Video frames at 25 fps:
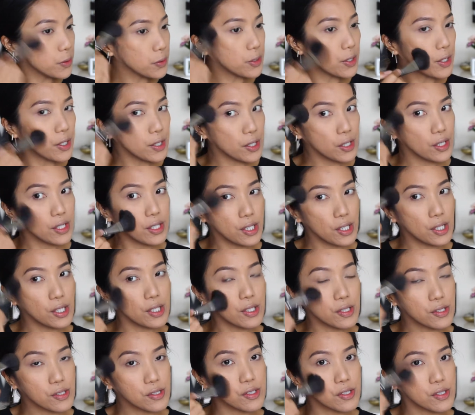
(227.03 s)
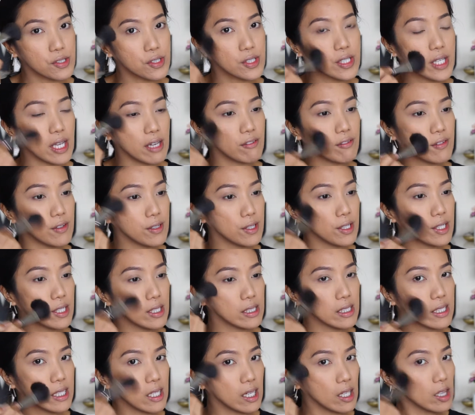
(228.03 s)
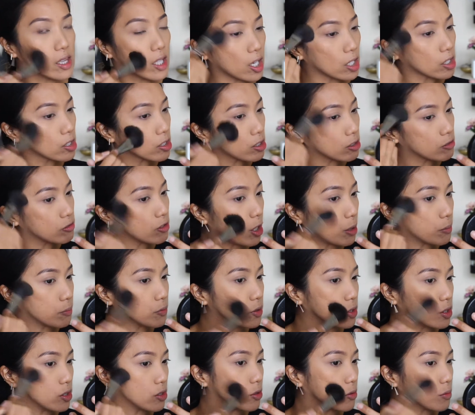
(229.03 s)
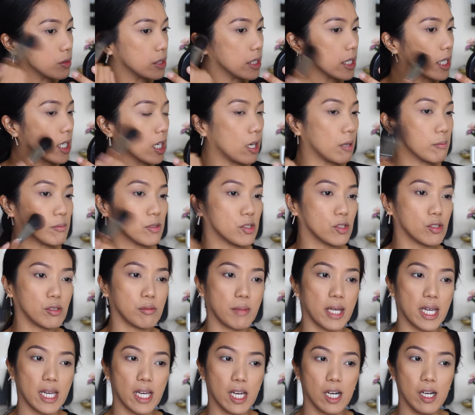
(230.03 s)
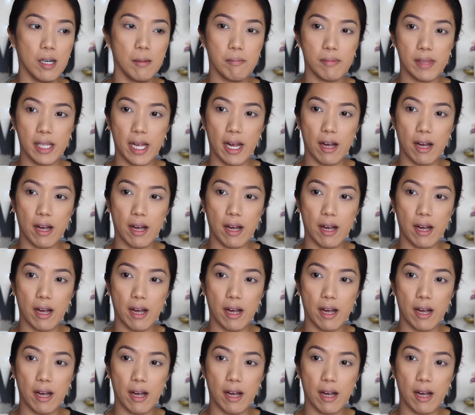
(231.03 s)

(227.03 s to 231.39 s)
there is definitely a lot of options when it comes to makeup.